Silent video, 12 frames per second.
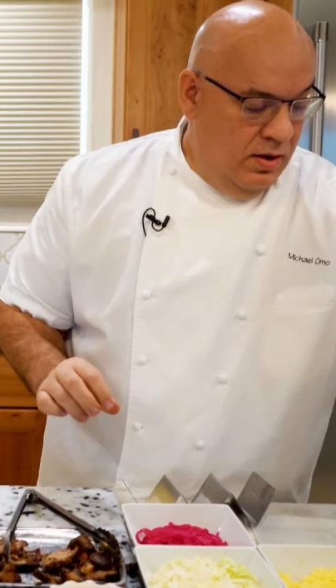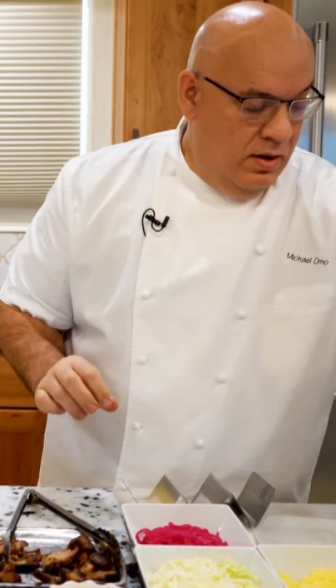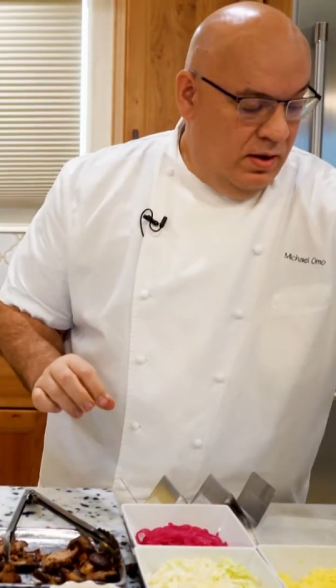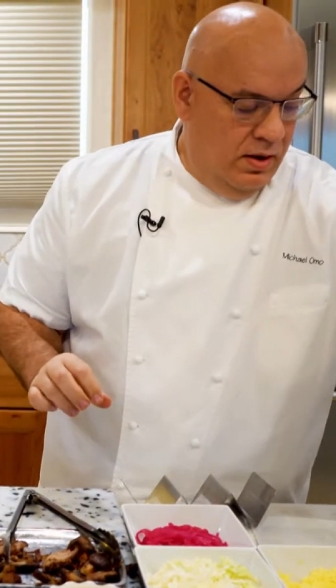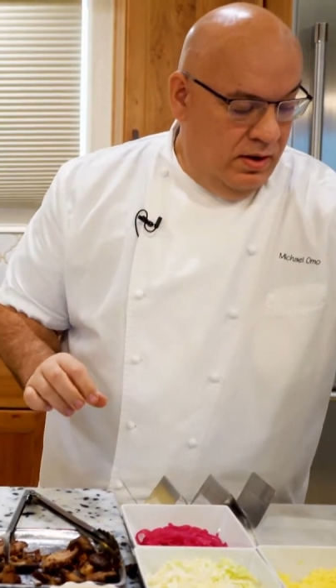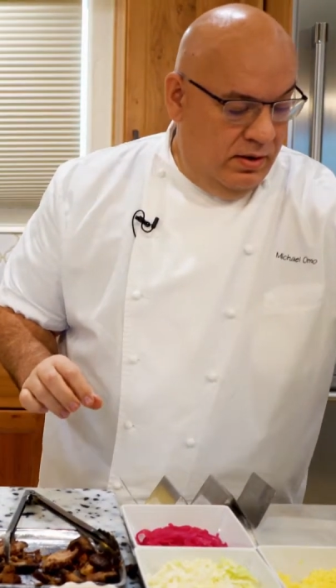
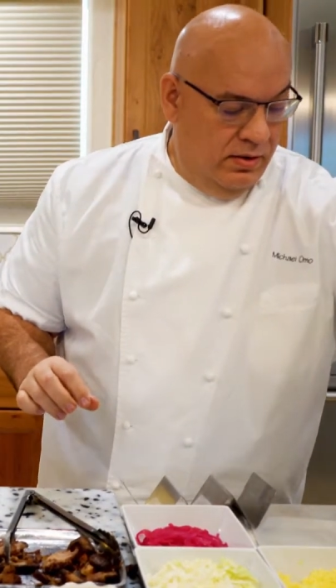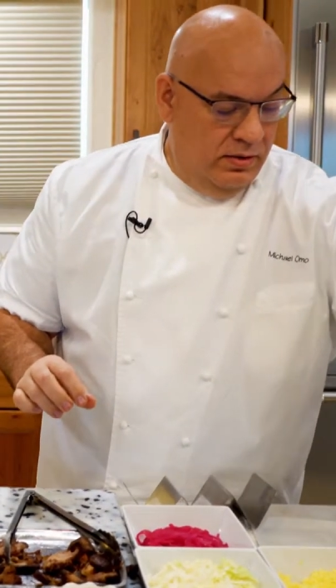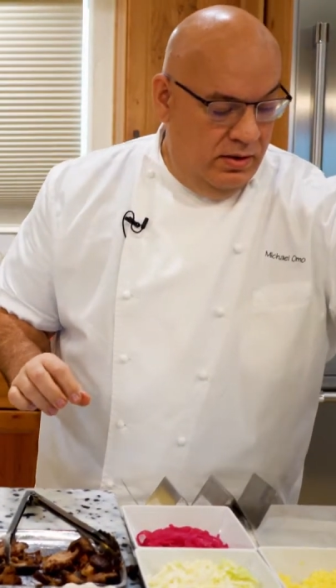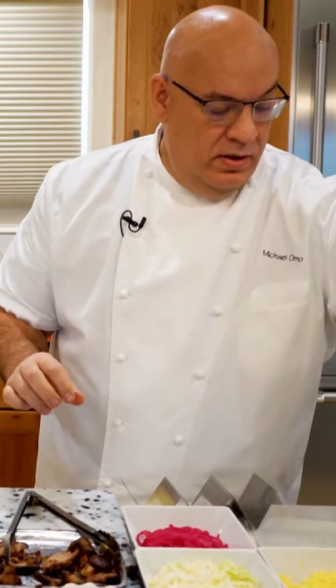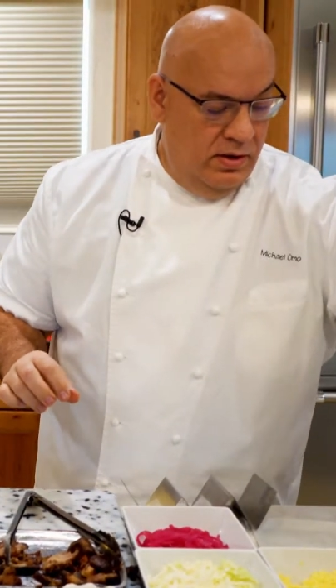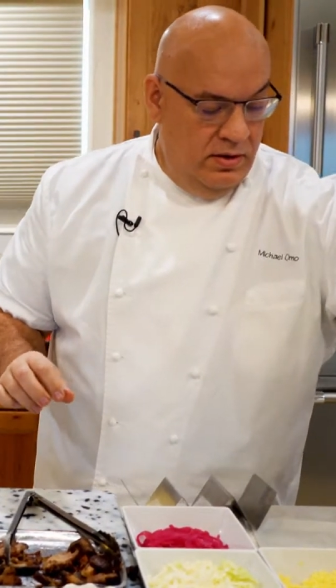A
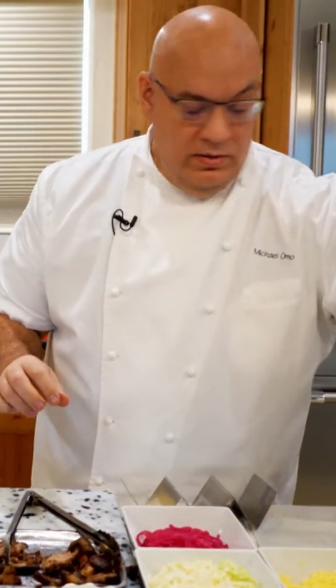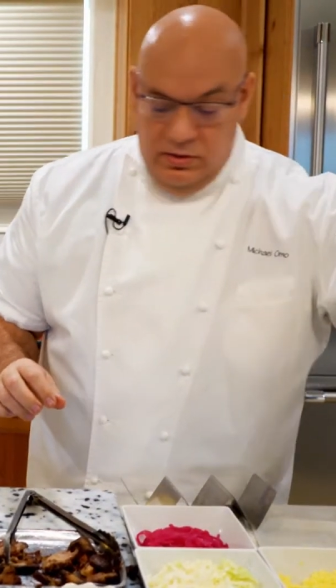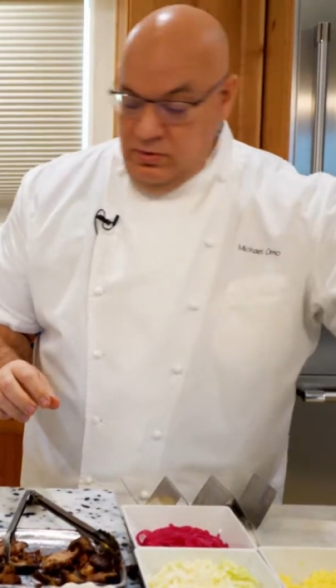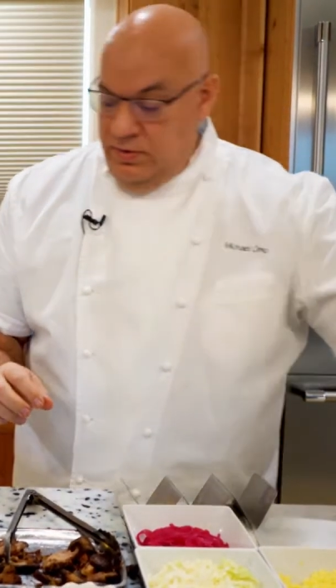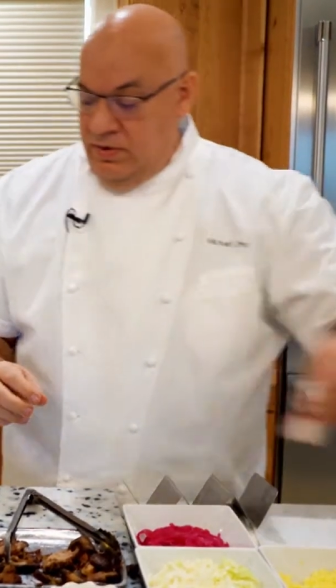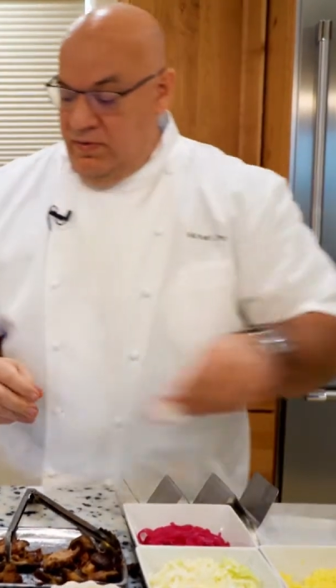little
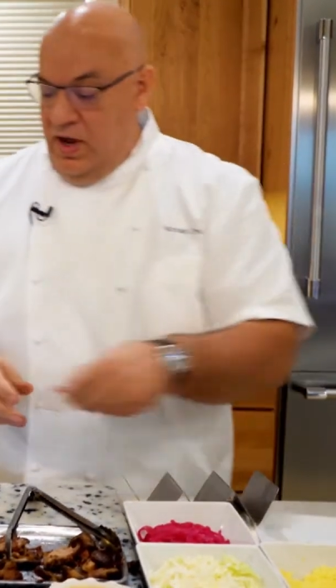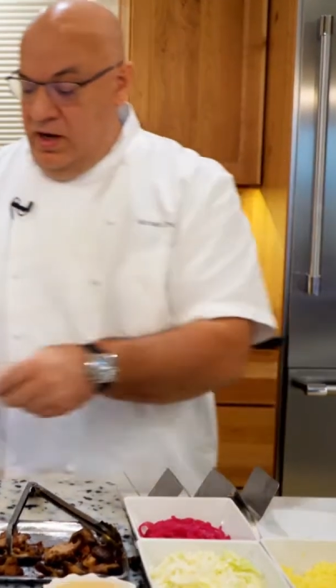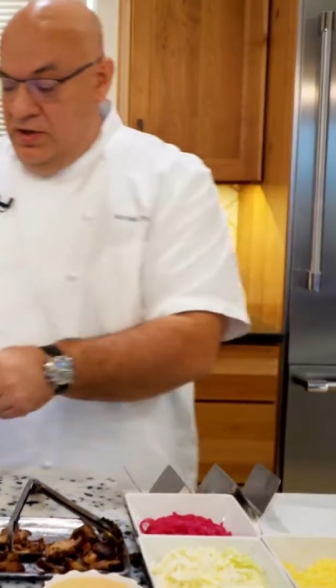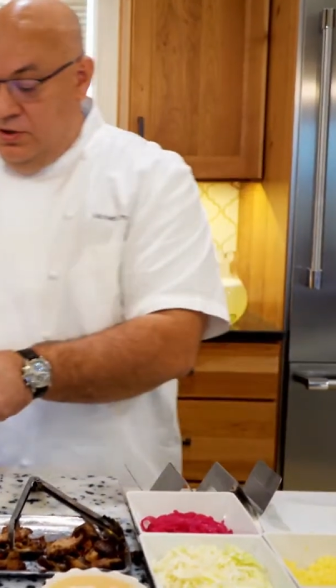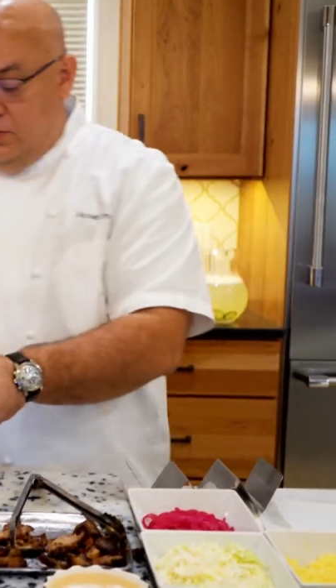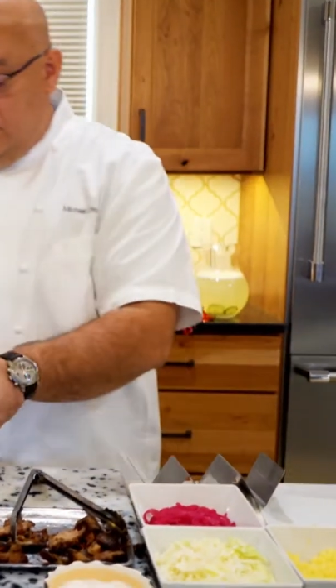bit of
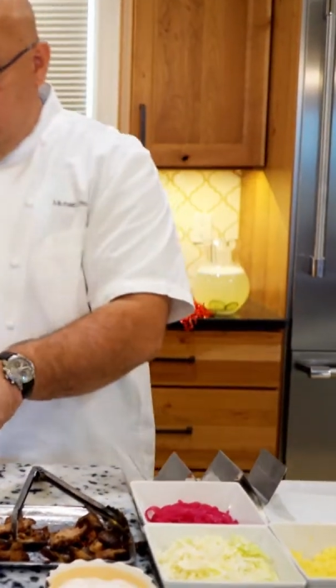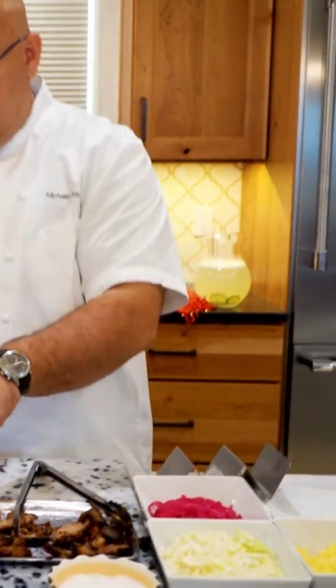radish,